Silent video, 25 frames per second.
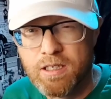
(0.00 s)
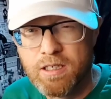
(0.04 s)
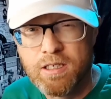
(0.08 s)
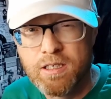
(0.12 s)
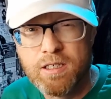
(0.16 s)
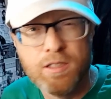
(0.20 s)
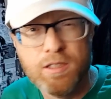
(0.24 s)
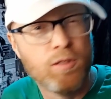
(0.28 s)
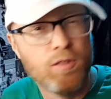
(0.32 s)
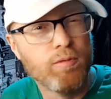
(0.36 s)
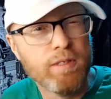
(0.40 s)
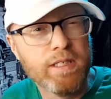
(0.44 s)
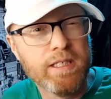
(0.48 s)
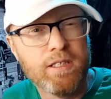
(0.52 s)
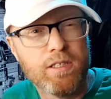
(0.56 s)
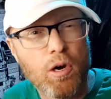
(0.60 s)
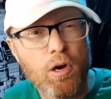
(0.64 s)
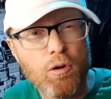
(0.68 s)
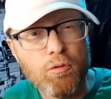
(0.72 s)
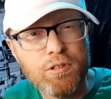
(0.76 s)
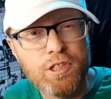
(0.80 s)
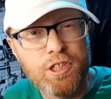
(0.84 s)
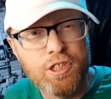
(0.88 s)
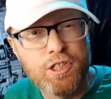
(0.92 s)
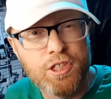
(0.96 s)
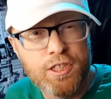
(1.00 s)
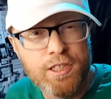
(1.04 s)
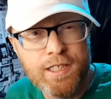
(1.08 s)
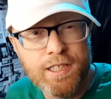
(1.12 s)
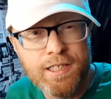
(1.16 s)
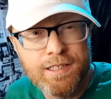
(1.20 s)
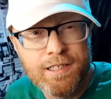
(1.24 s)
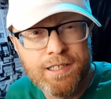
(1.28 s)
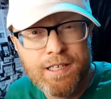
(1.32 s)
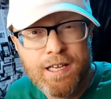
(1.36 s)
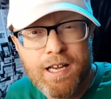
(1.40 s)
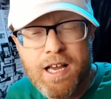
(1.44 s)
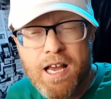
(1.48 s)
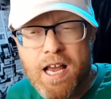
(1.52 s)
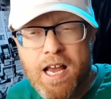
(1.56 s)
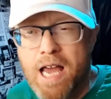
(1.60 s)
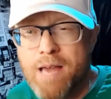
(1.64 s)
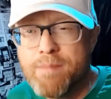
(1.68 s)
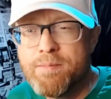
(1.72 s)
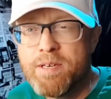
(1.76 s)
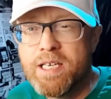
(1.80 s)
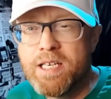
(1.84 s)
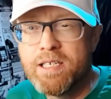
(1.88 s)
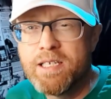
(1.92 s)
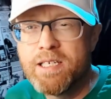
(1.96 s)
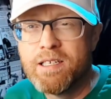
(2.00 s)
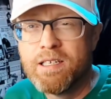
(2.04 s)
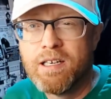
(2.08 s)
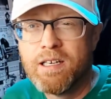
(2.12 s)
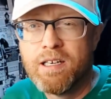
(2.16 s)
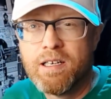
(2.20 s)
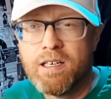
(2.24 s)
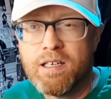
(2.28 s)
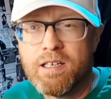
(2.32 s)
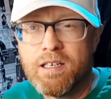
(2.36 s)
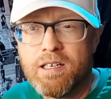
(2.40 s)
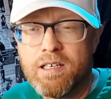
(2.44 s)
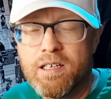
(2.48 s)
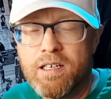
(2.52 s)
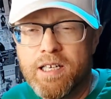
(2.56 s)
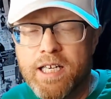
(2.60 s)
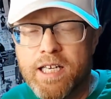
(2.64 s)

doing ghost shit? I mean, he